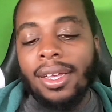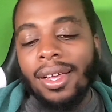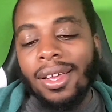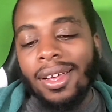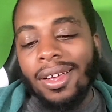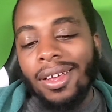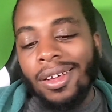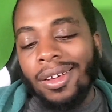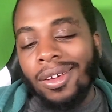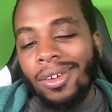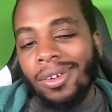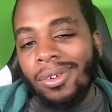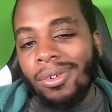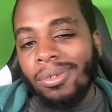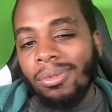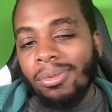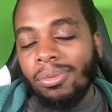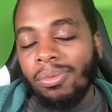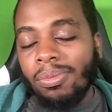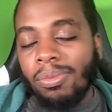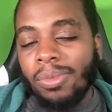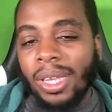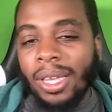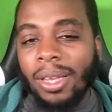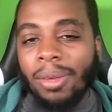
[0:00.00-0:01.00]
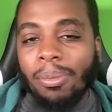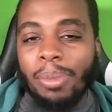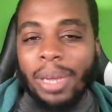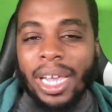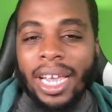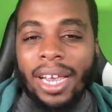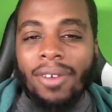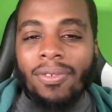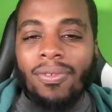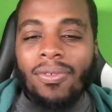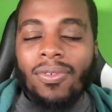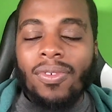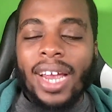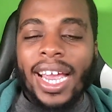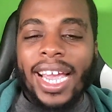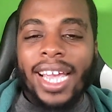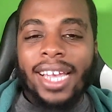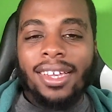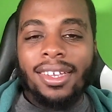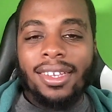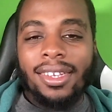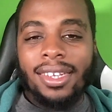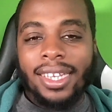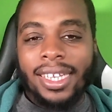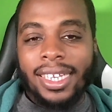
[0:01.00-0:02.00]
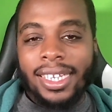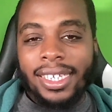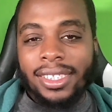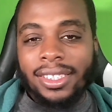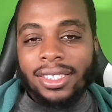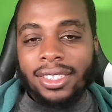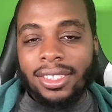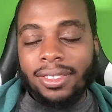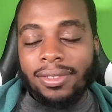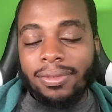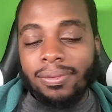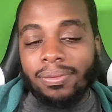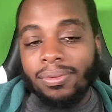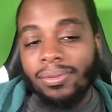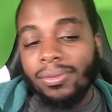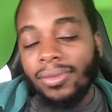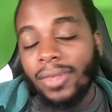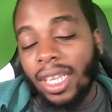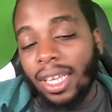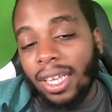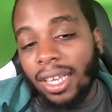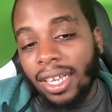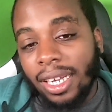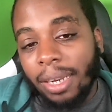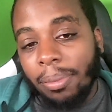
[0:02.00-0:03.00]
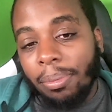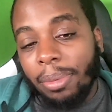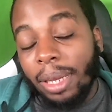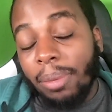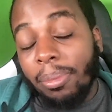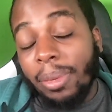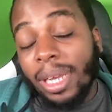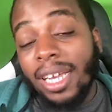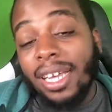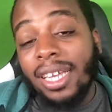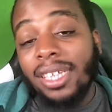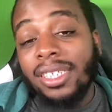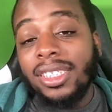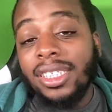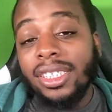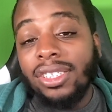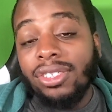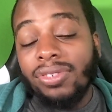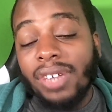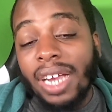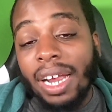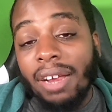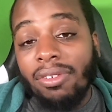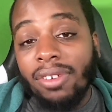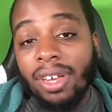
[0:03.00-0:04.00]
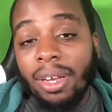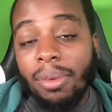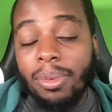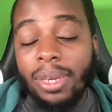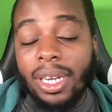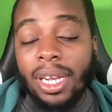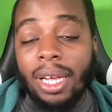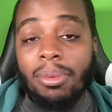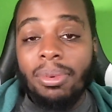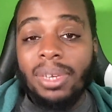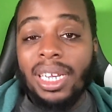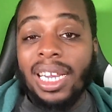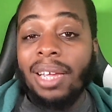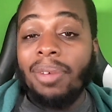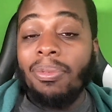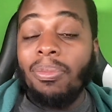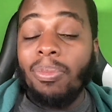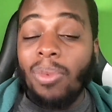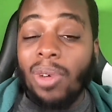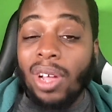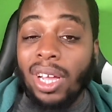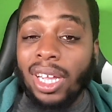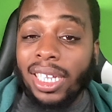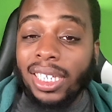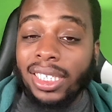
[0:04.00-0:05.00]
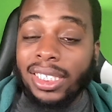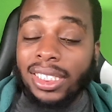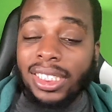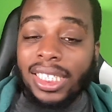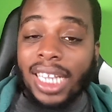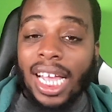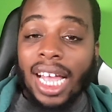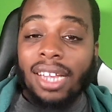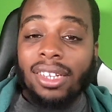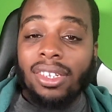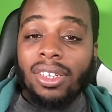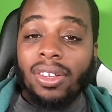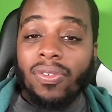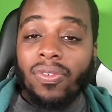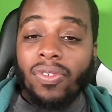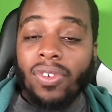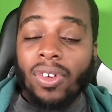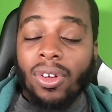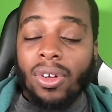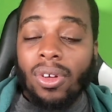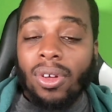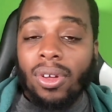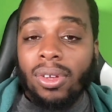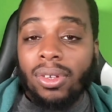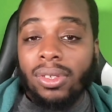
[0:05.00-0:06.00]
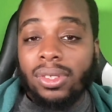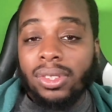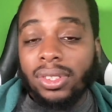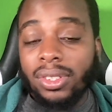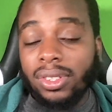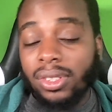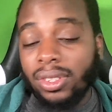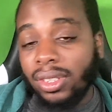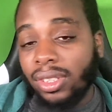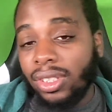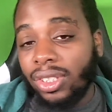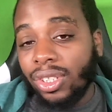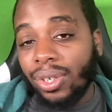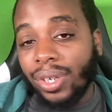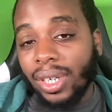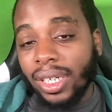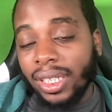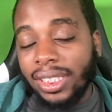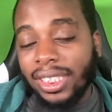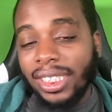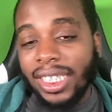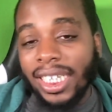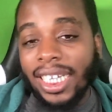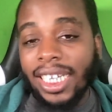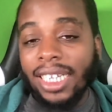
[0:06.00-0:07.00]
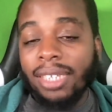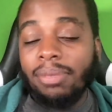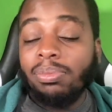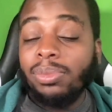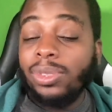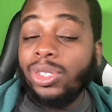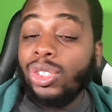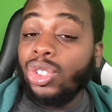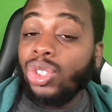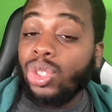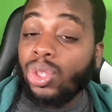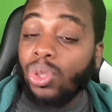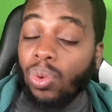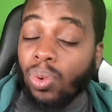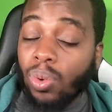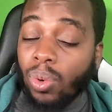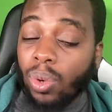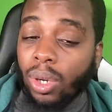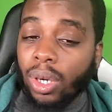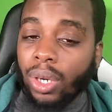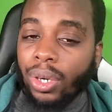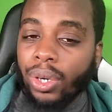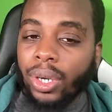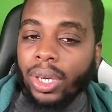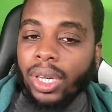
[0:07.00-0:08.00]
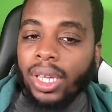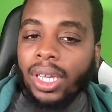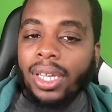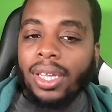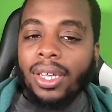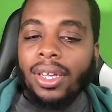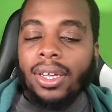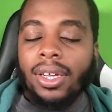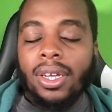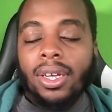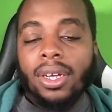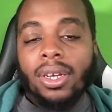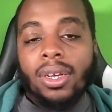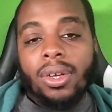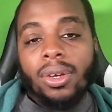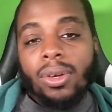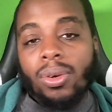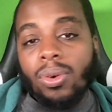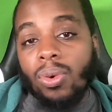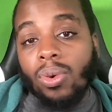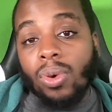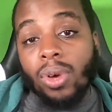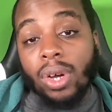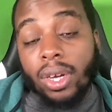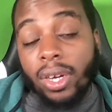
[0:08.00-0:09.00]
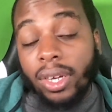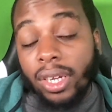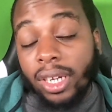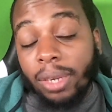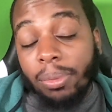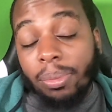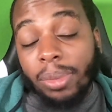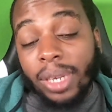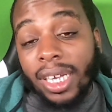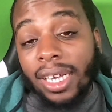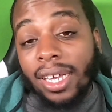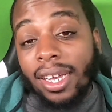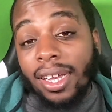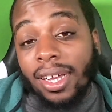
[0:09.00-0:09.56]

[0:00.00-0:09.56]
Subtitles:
him being reckless. Could it be because the draft coming up and they want his stock to fall? Certain teams, sure. Or could it be